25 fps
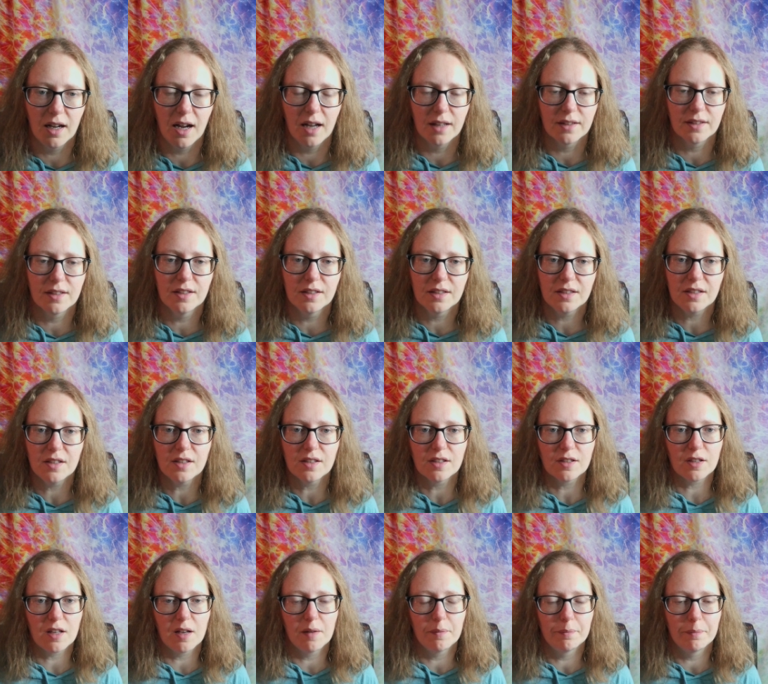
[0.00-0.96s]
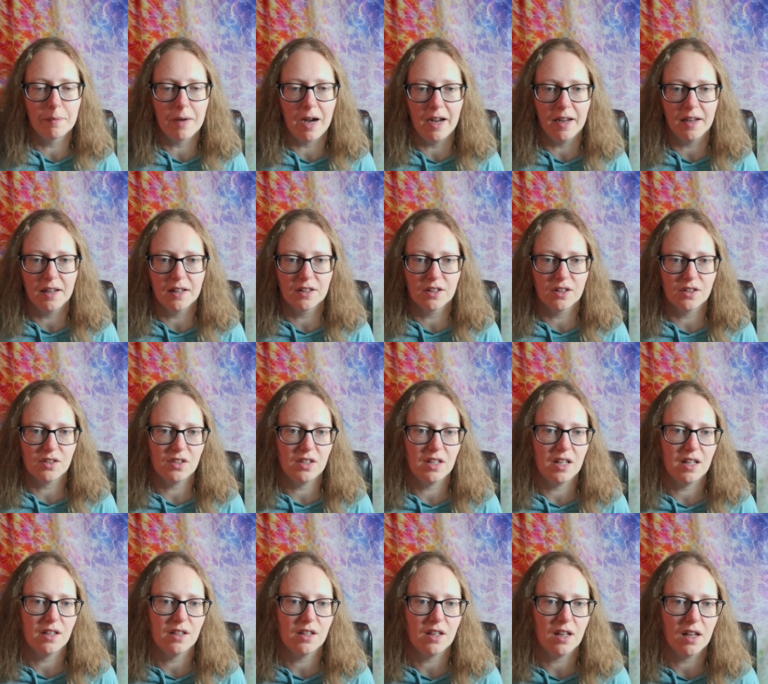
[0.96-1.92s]
this is my
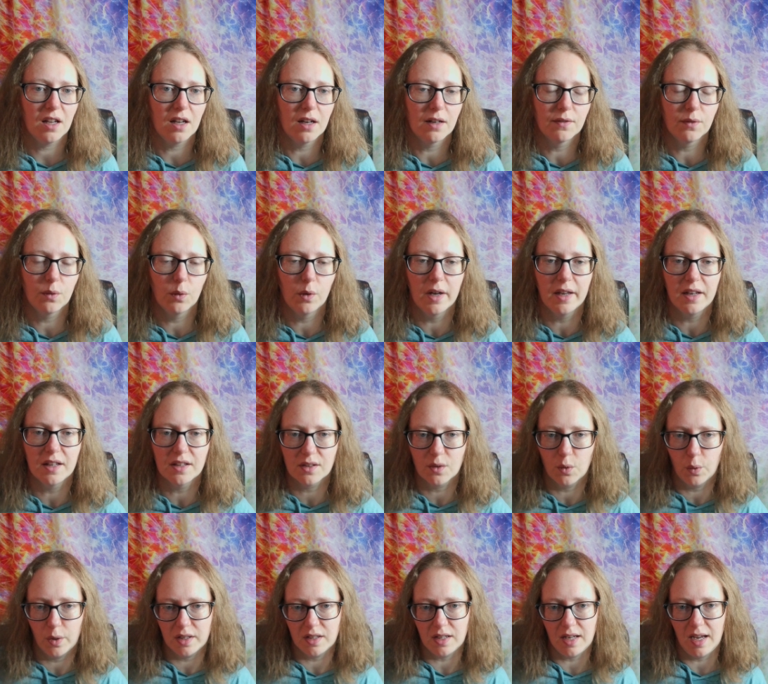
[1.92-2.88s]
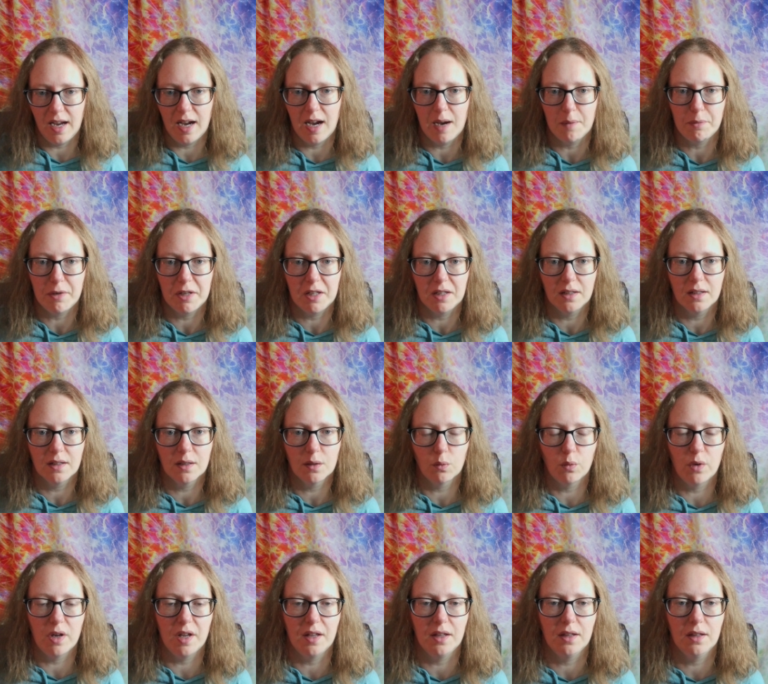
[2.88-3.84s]
understanding of what is going to happen
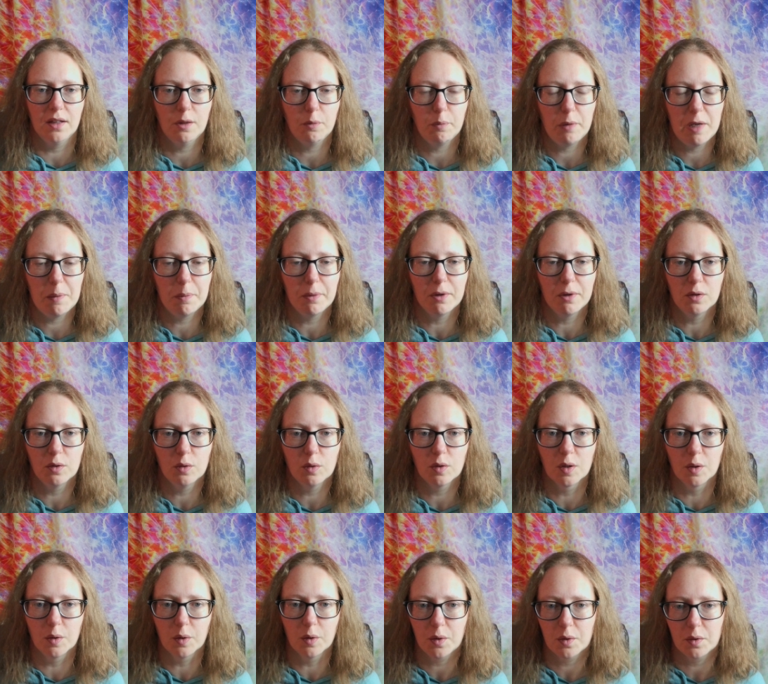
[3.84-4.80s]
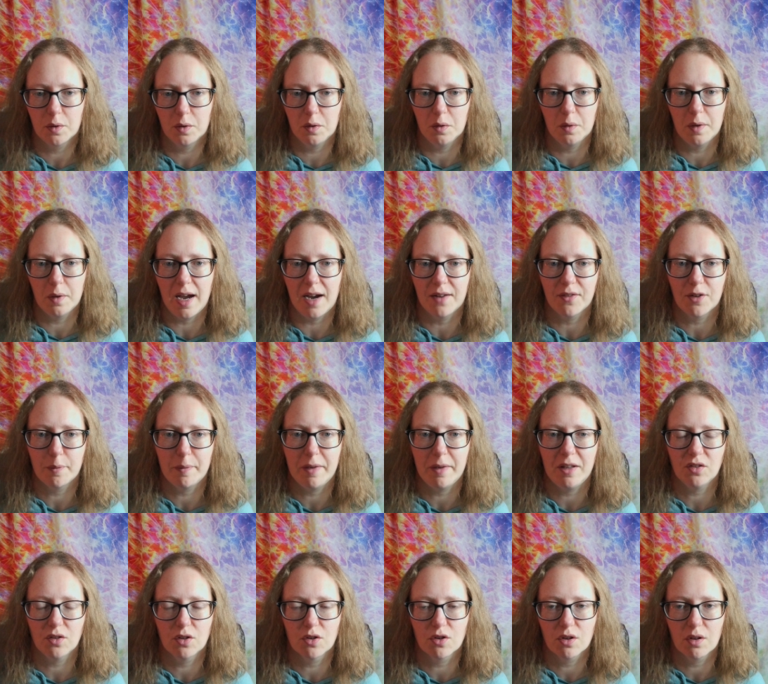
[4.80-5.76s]
with people who go through
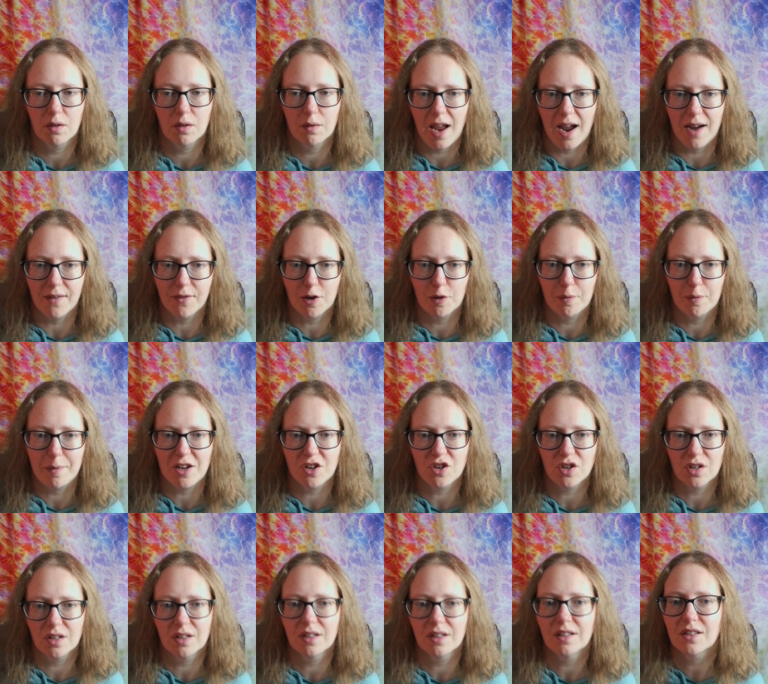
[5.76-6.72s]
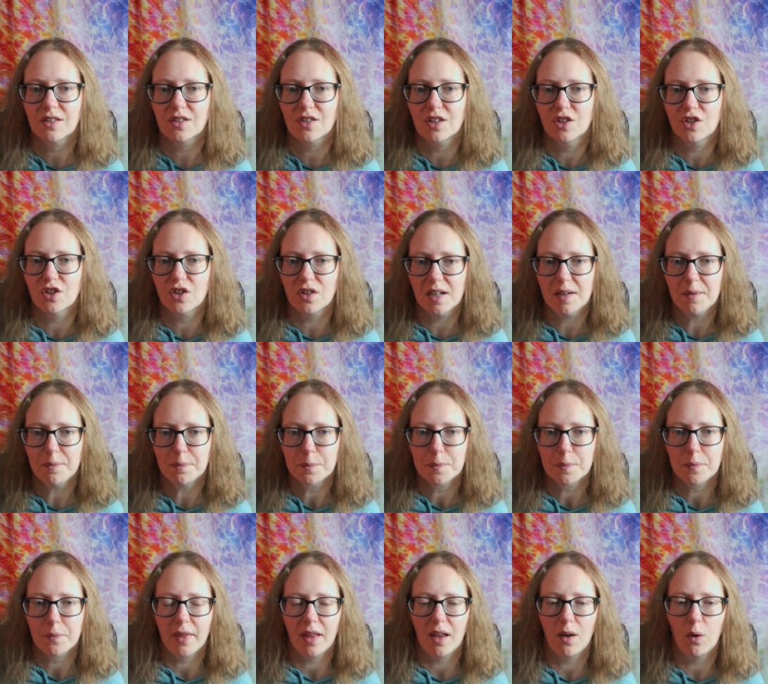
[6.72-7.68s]
affirmation surgery,
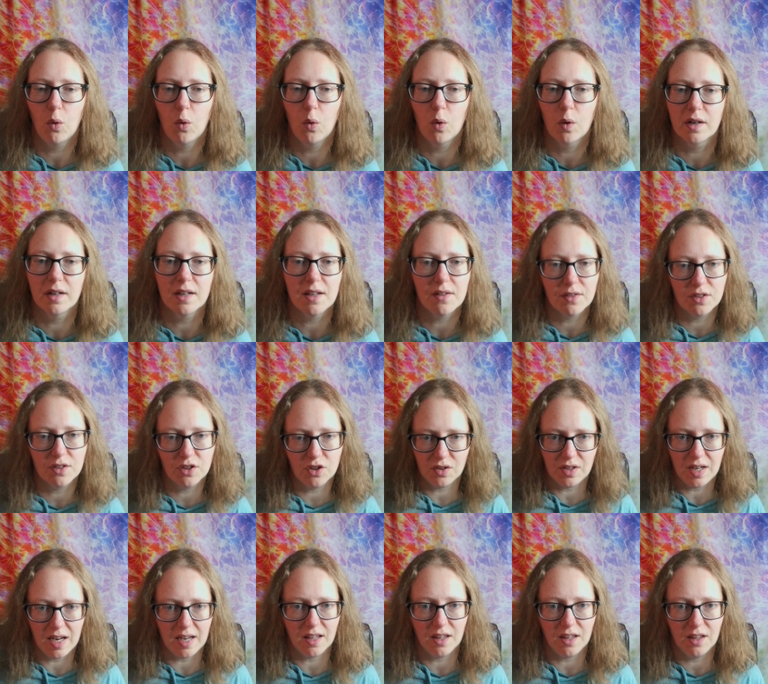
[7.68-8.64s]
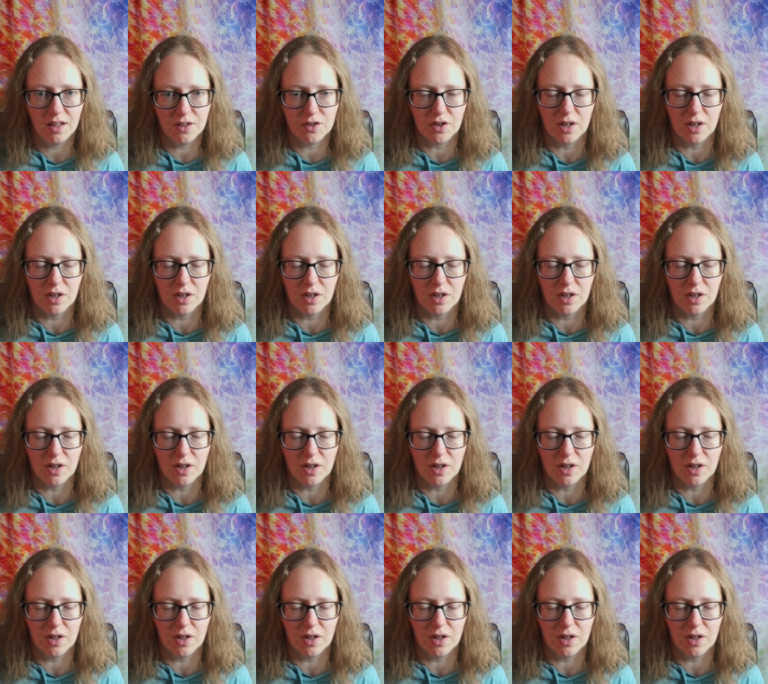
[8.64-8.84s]
or even just taking the